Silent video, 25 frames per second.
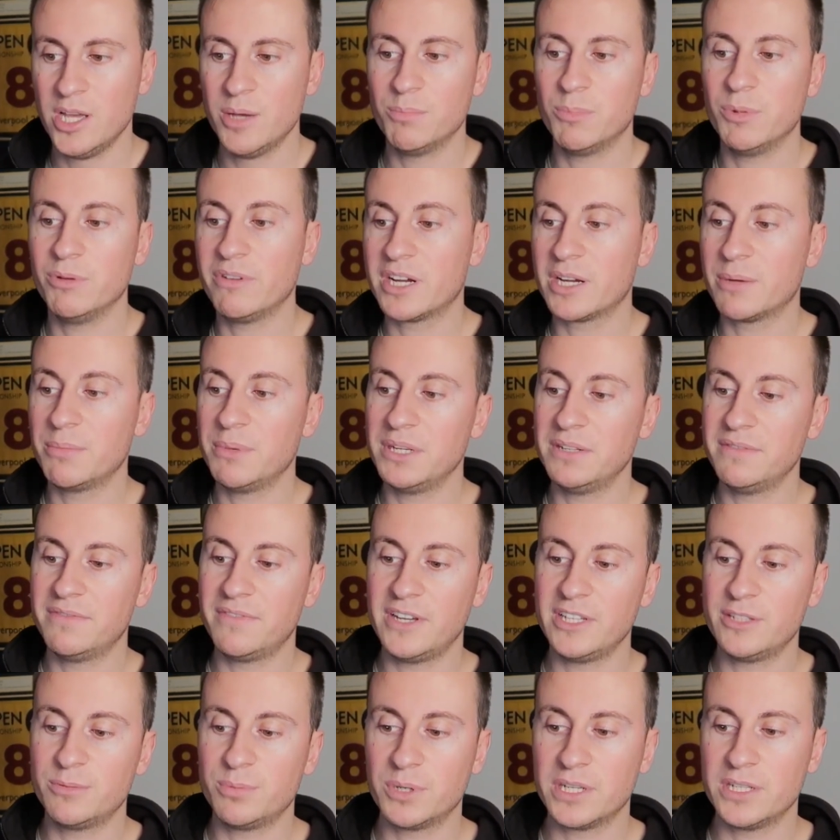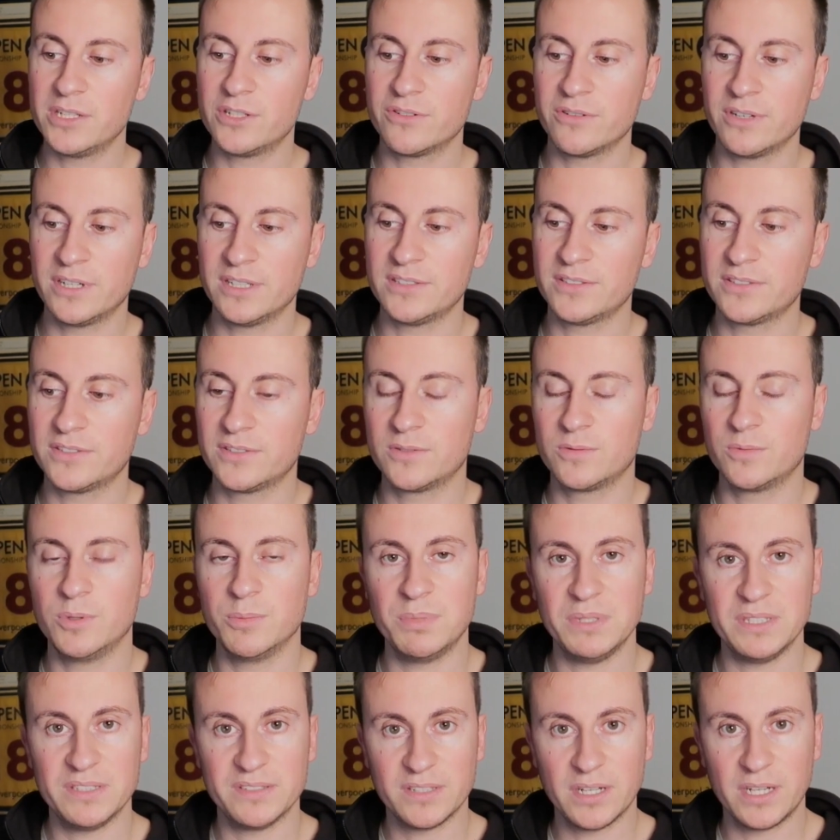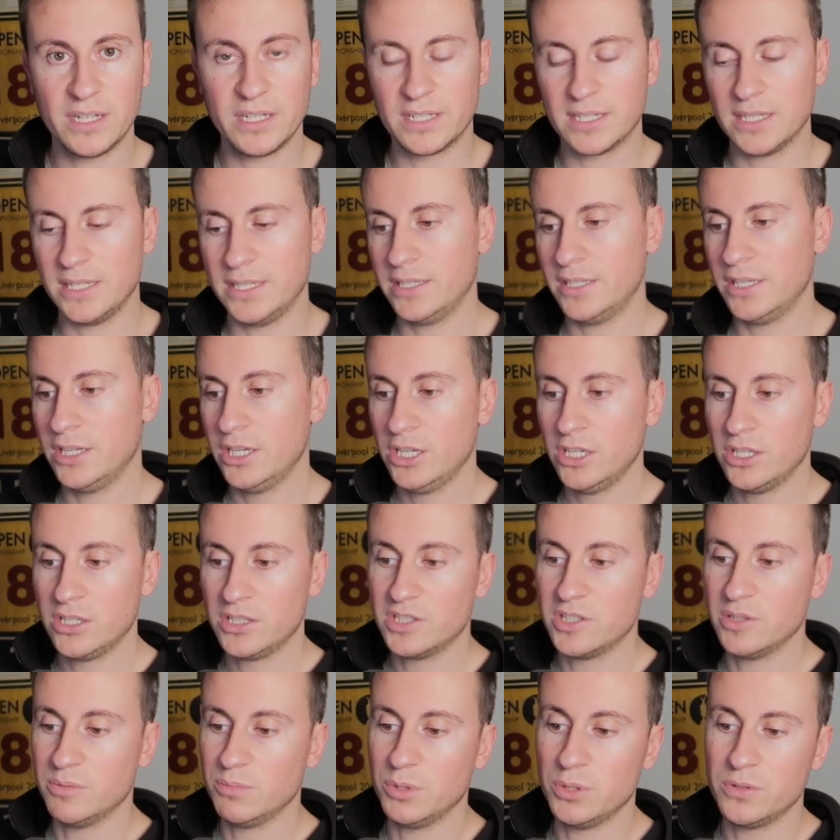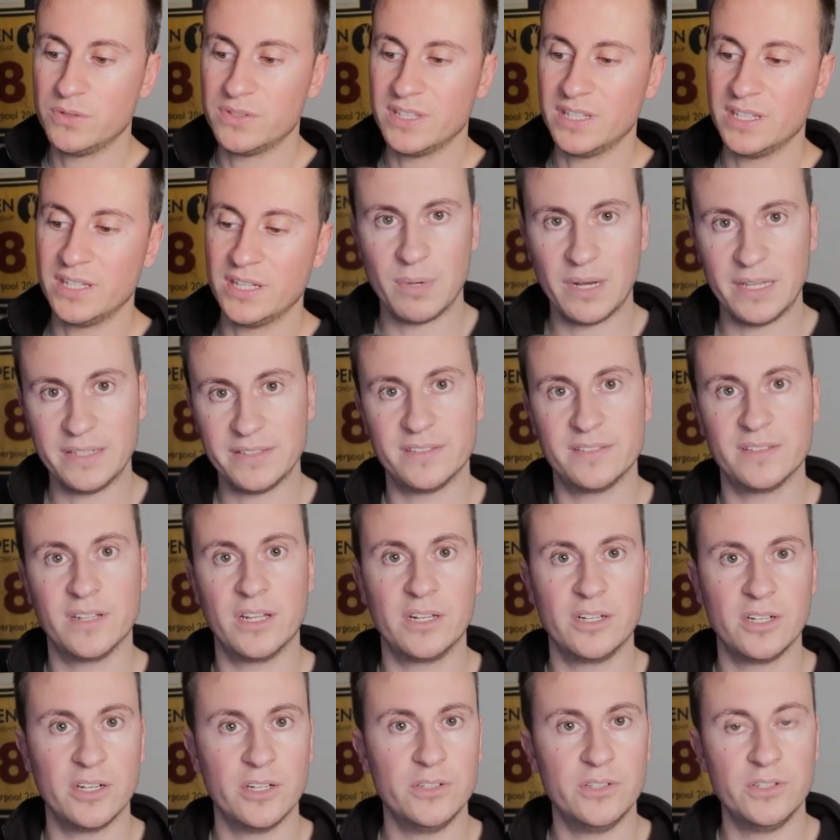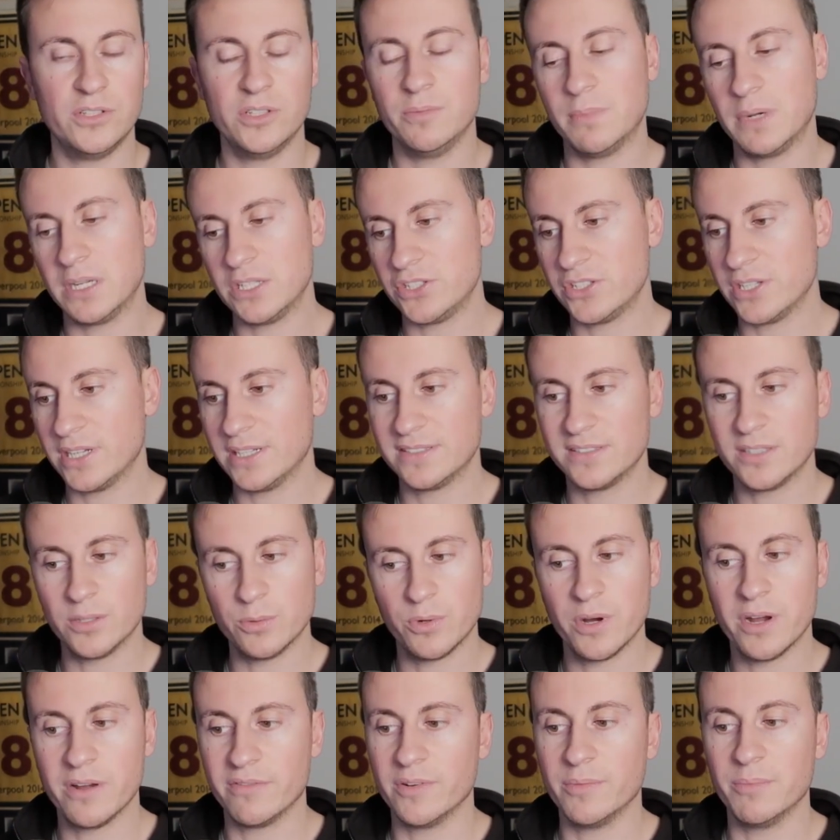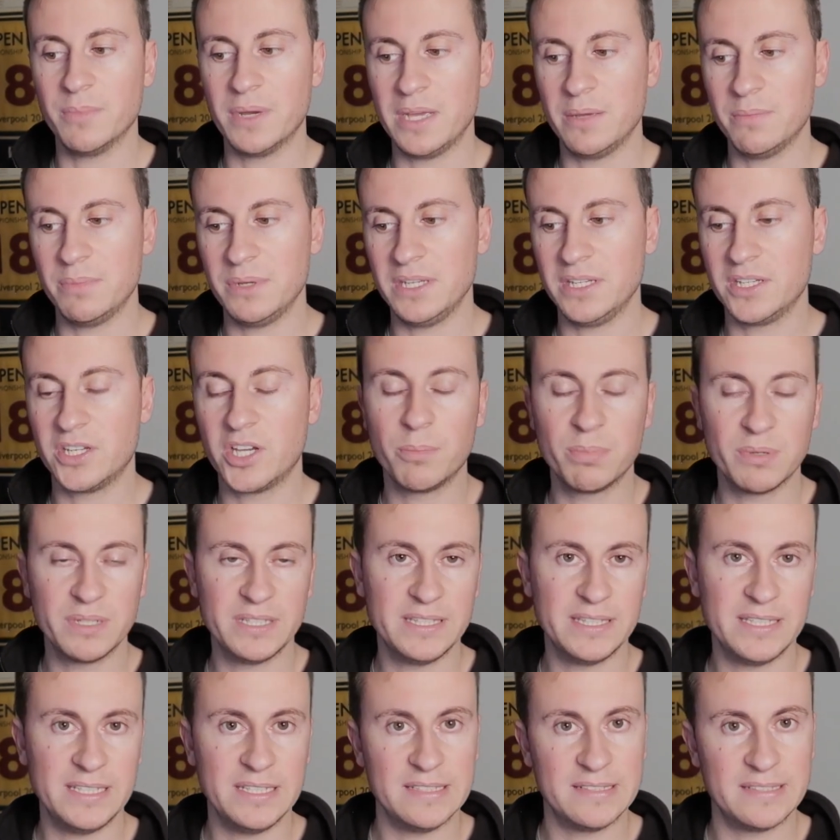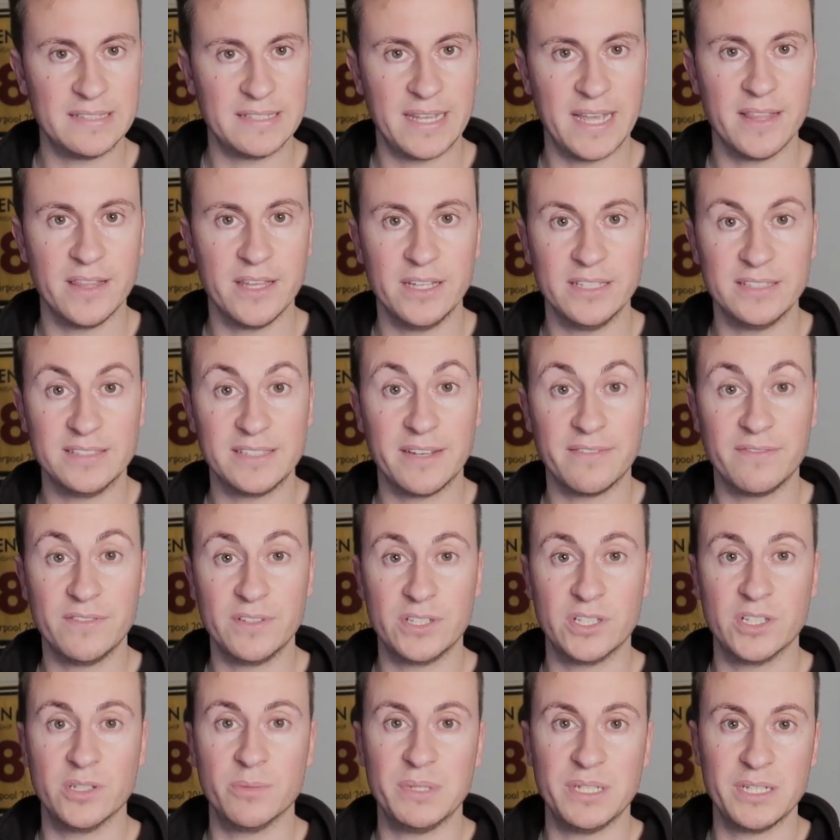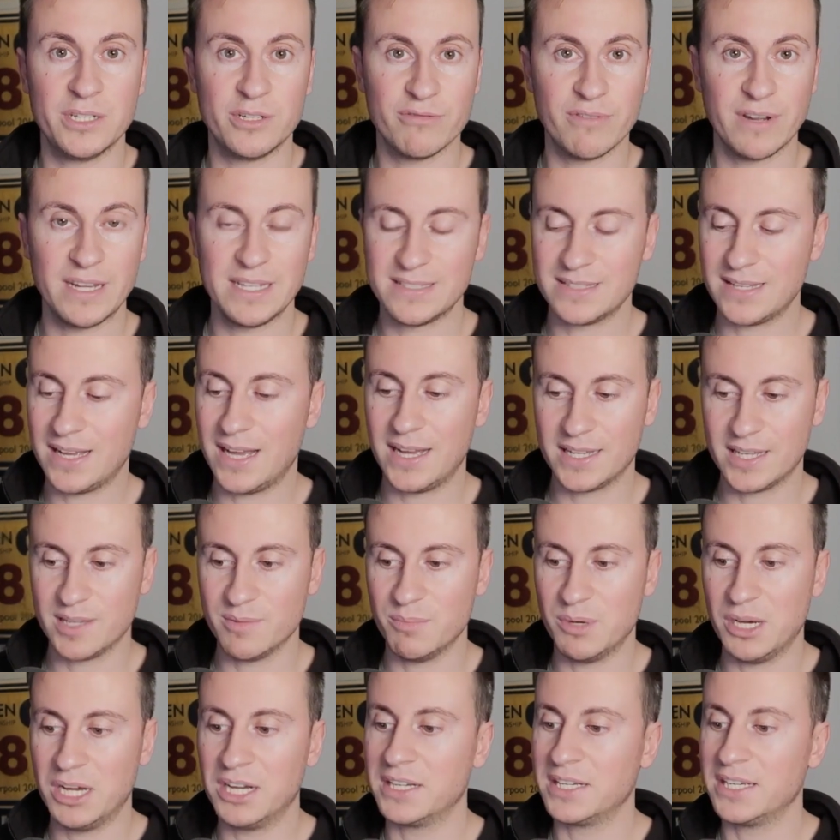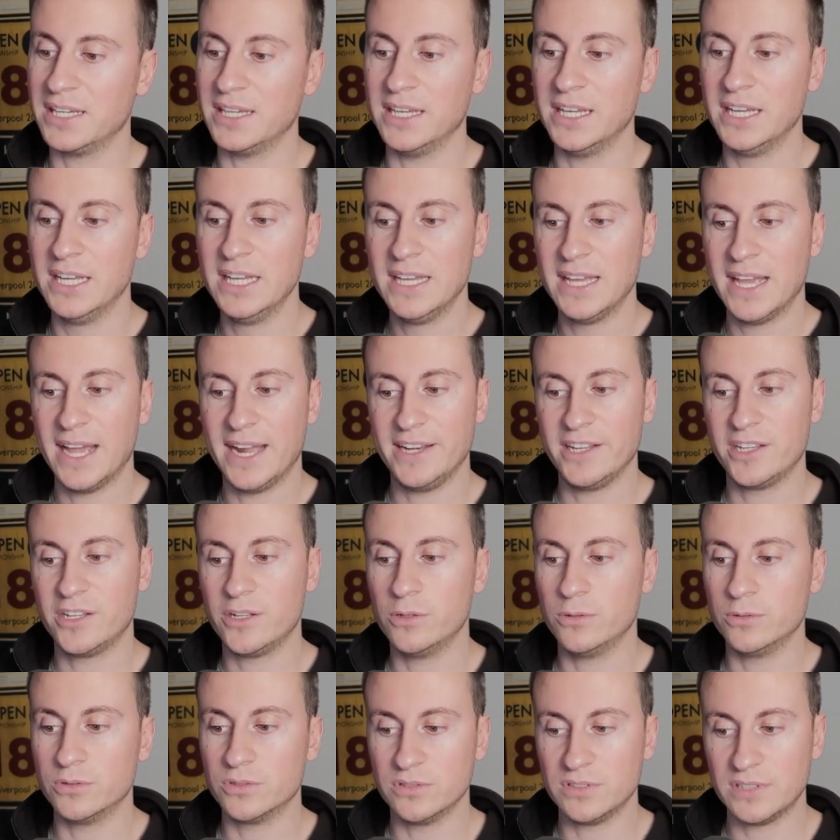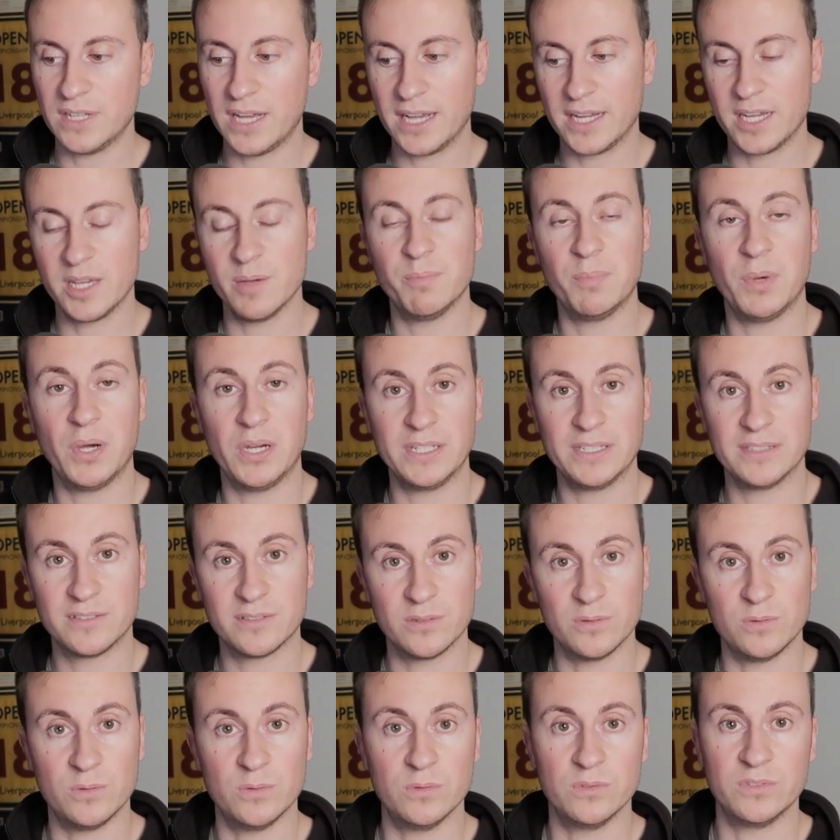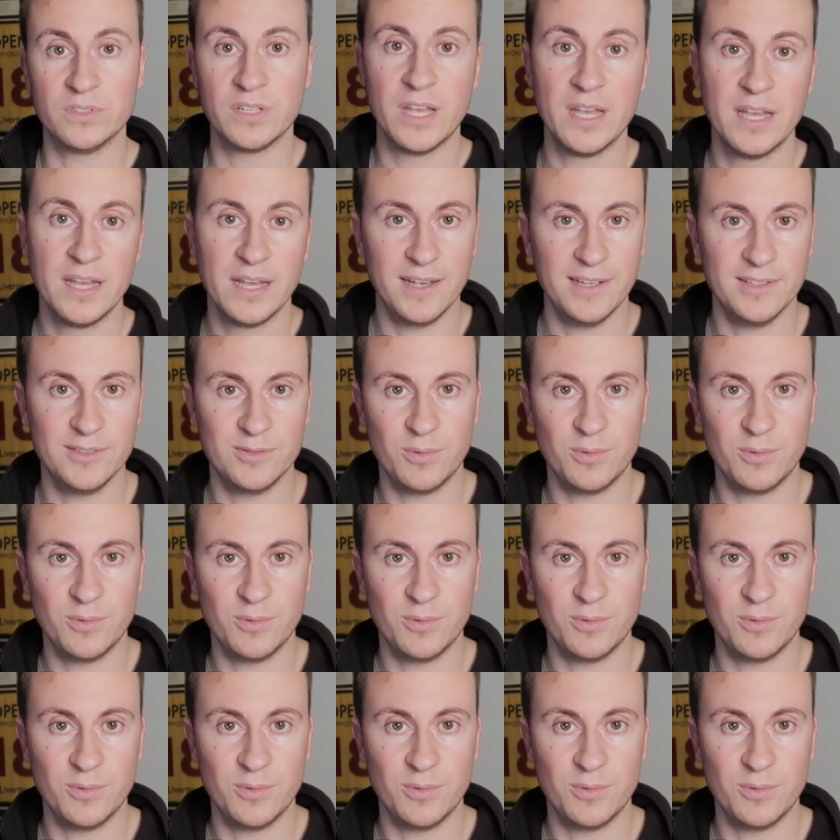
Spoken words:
My recommended Facebook interests would be cycling, commuting, places like London, Manchester, wherever it may be. Coupling these together is definitely going to be a great target market, and you can also target bike tools as